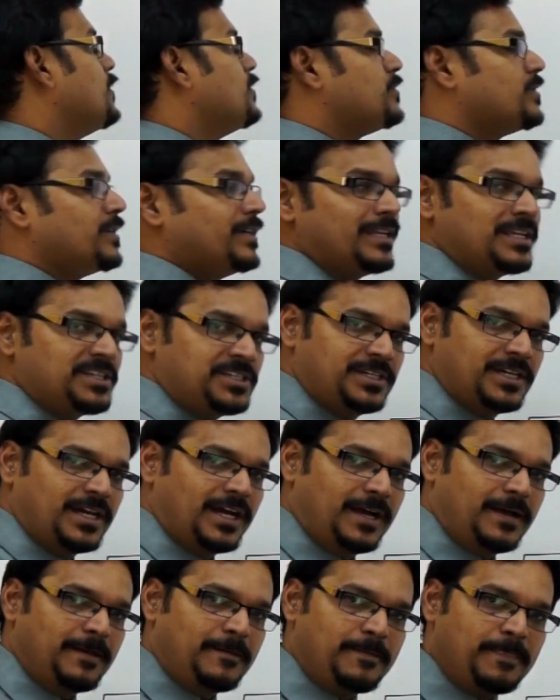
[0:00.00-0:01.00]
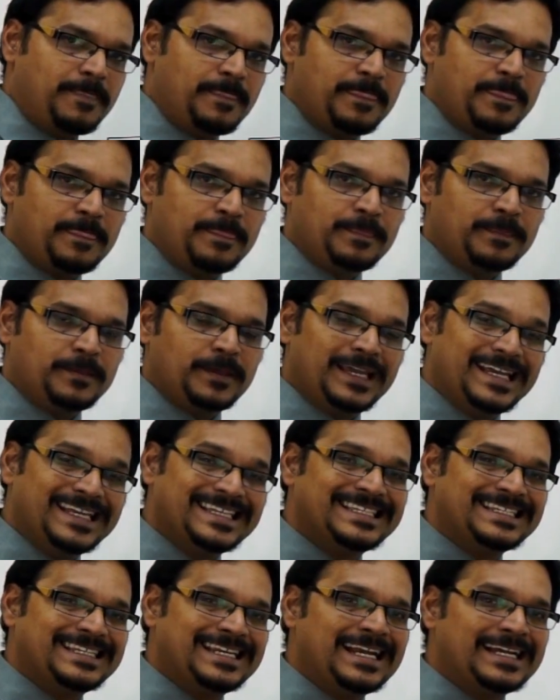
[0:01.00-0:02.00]
So inertia
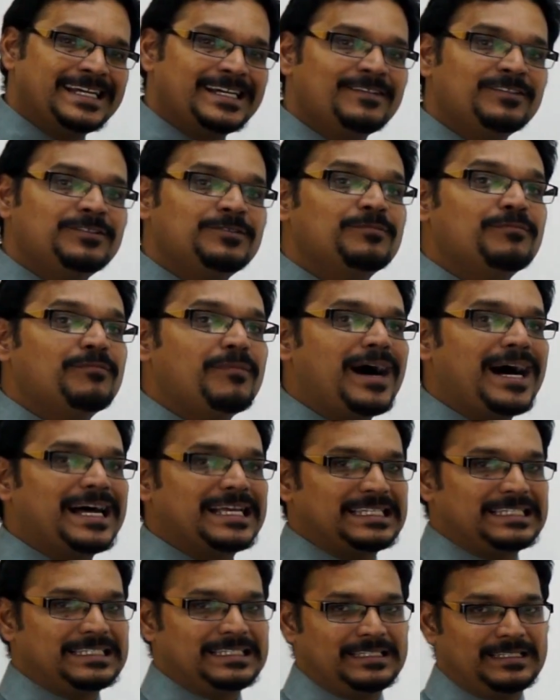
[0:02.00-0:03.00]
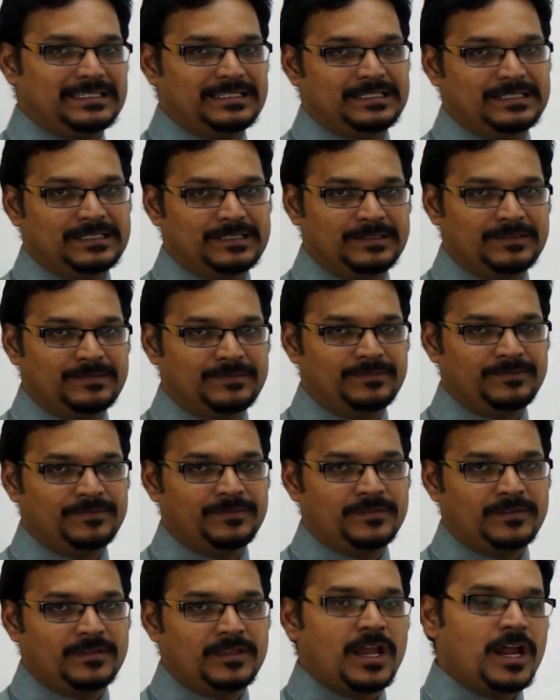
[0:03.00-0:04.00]
is related with mass,
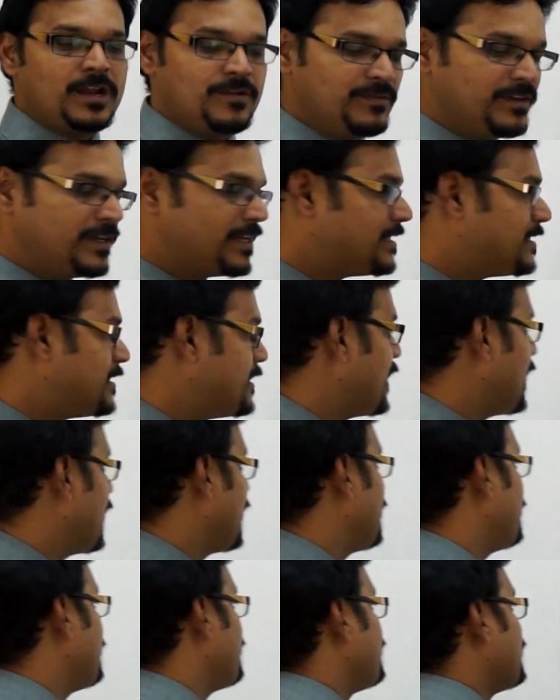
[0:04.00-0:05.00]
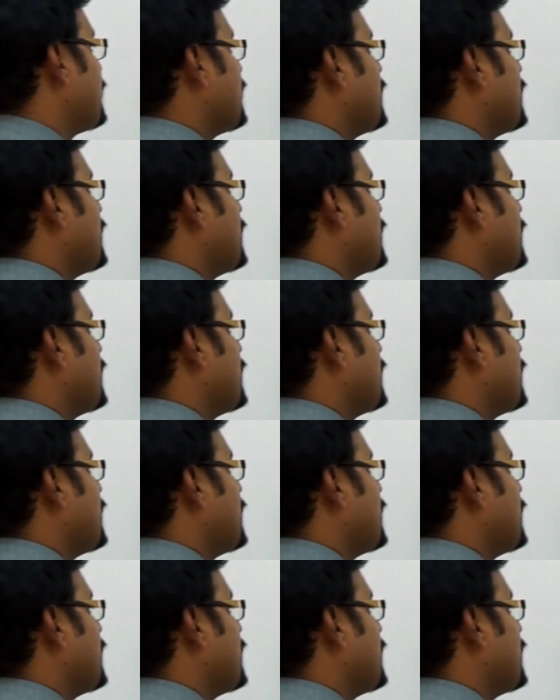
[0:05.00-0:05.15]
and we can say